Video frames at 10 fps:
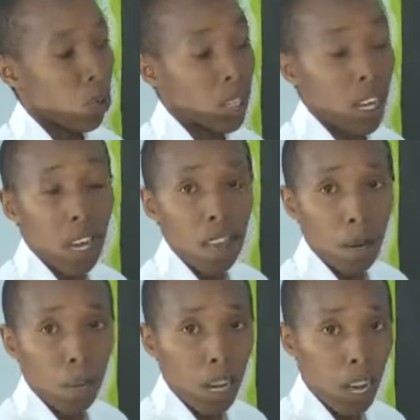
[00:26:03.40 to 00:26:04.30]
water in
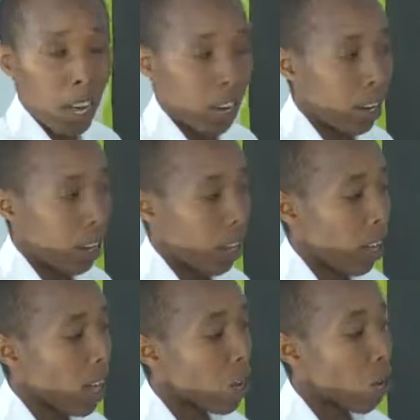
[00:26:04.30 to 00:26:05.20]
the blood
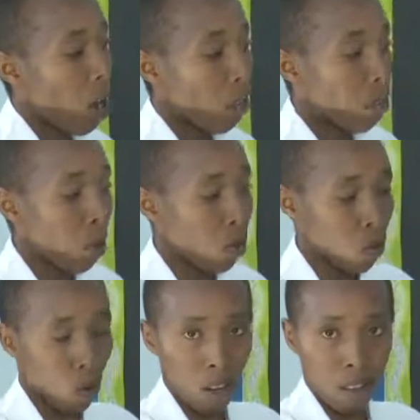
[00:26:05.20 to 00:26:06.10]
and you have more
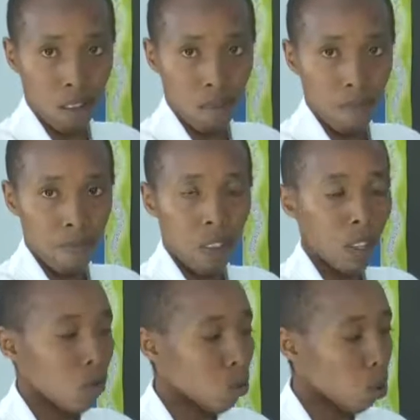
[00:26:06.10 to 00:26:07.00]
salts.
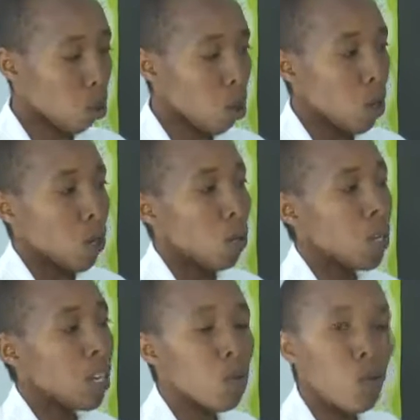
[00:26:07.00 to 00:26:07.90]
So you
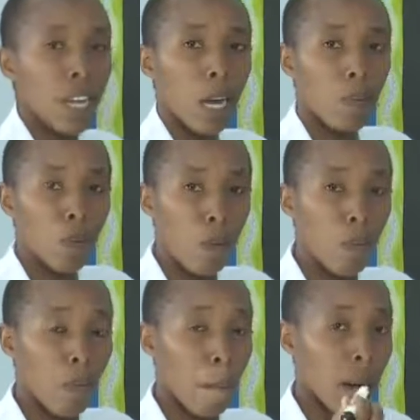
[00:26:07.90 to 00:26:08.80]
need to reabsorb
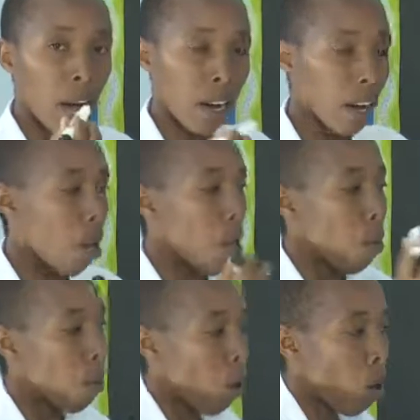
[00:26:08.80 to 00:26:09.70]
back
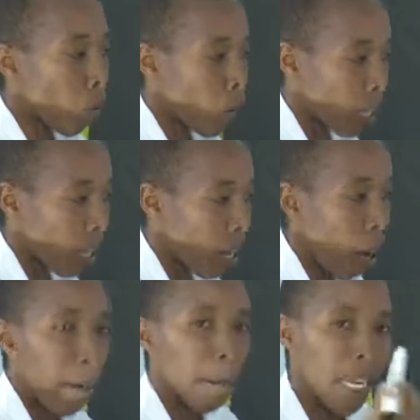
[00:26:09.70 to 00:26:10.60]
more water
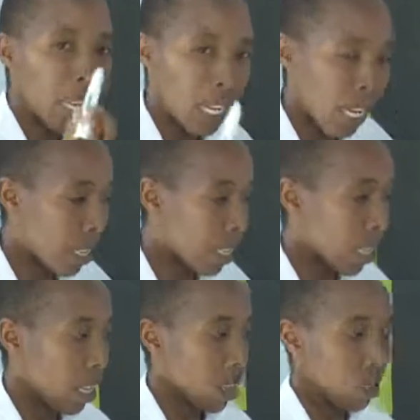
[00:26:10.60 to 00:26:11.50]
but
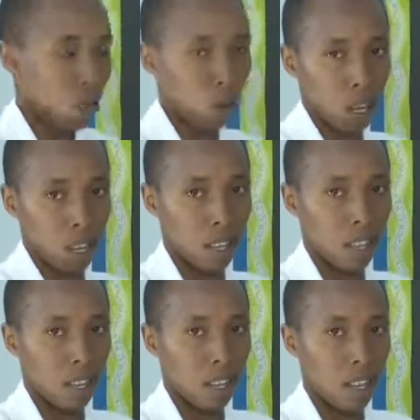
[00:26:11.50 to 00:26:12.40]
less salts.
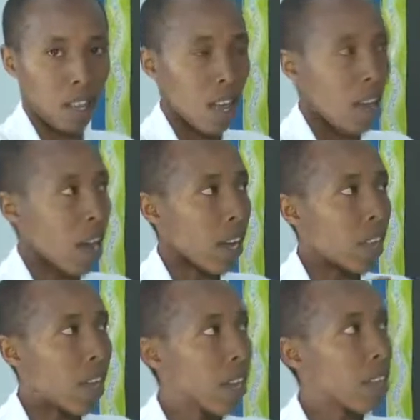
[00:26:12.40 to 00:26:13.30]

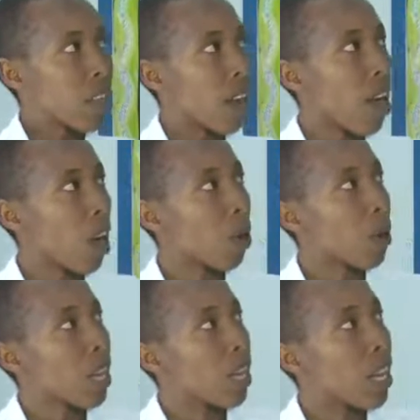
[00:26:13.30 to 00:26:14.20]
And that is how
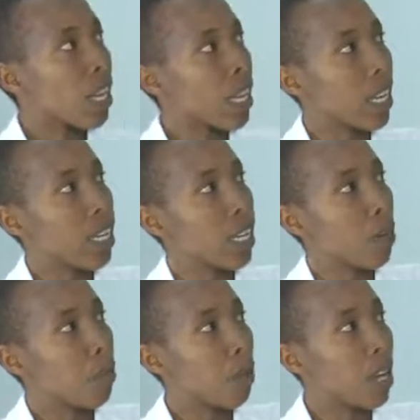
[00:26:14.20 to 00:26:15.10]
the
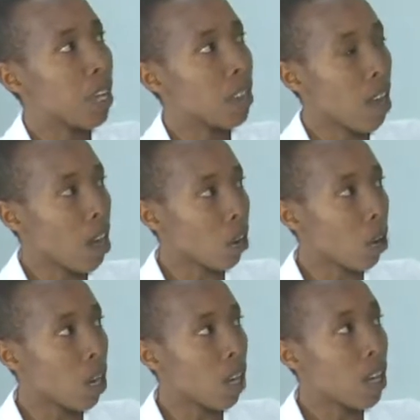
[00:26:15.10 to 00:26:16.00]
kidney plays a
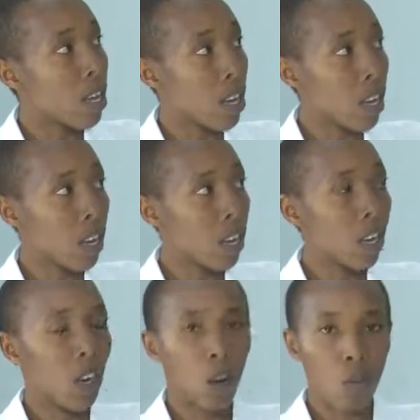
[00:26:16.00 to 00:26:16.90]
role in
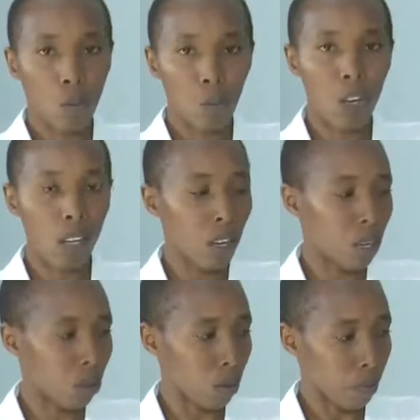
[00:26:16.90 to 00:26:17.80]

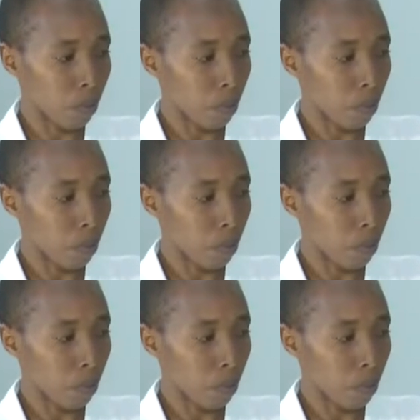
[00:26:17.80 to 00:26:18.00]
osmoregulation.